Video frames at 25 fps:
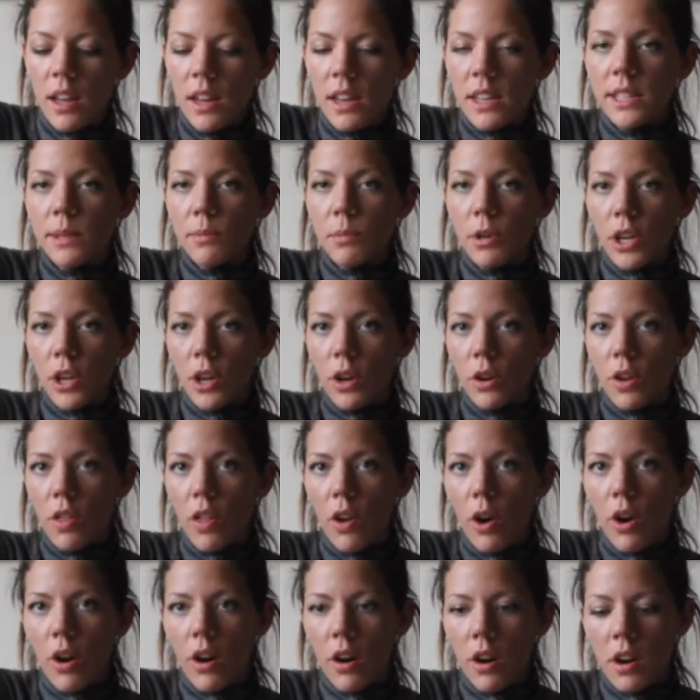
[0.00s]
is I'm going to go to
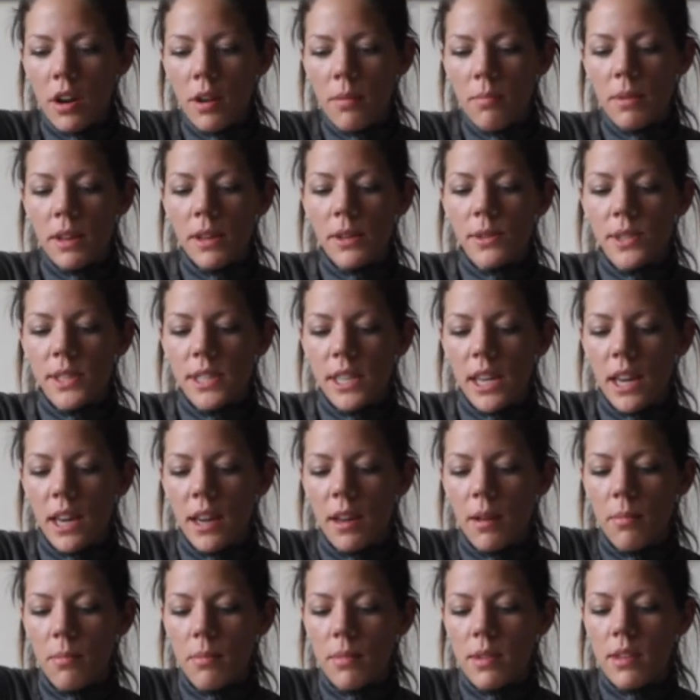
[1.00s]
the art
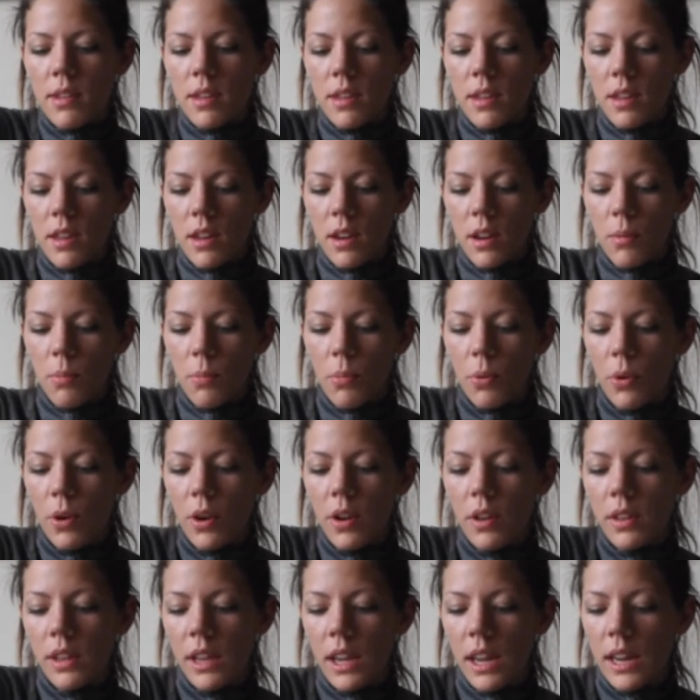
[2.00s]
museum here in
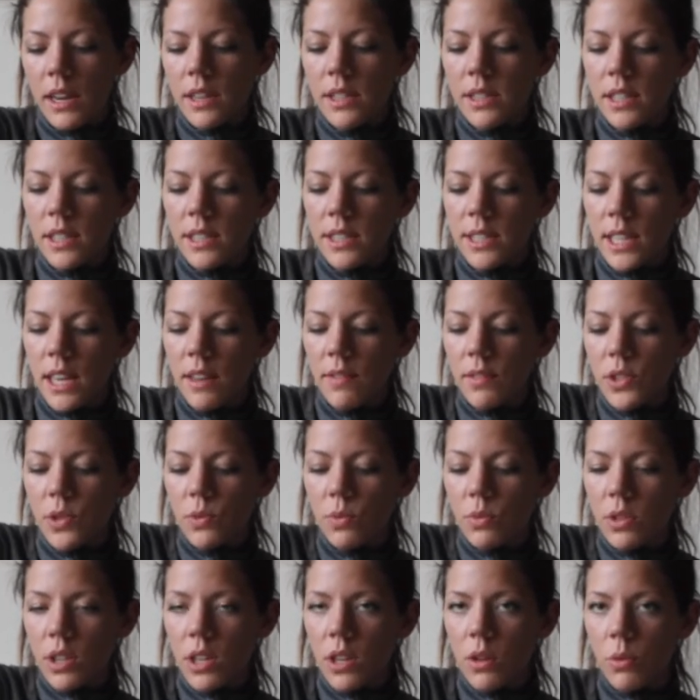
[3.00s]
Portland, because they have this
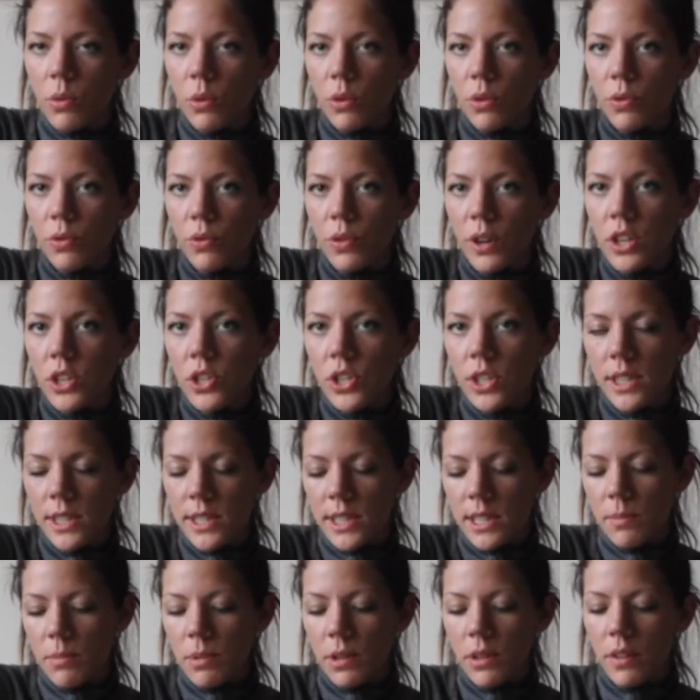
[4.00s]
really cool French
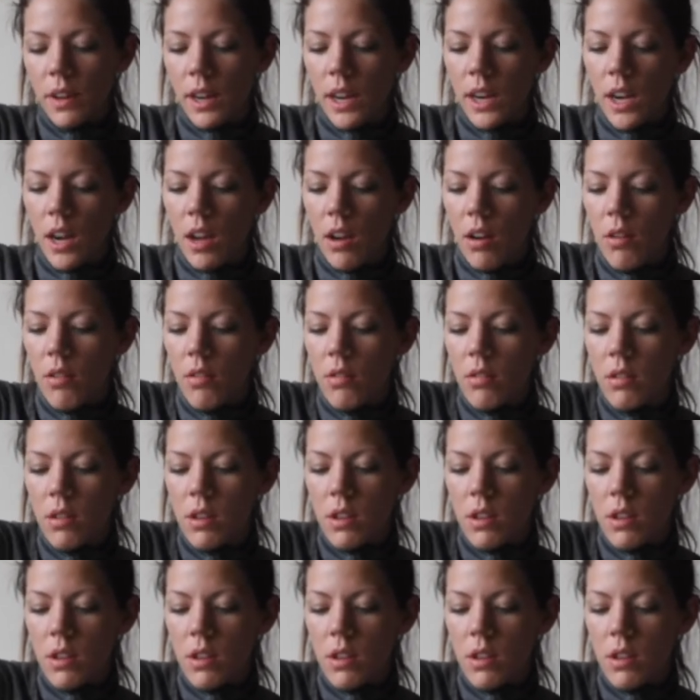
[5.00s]
exhibit right now.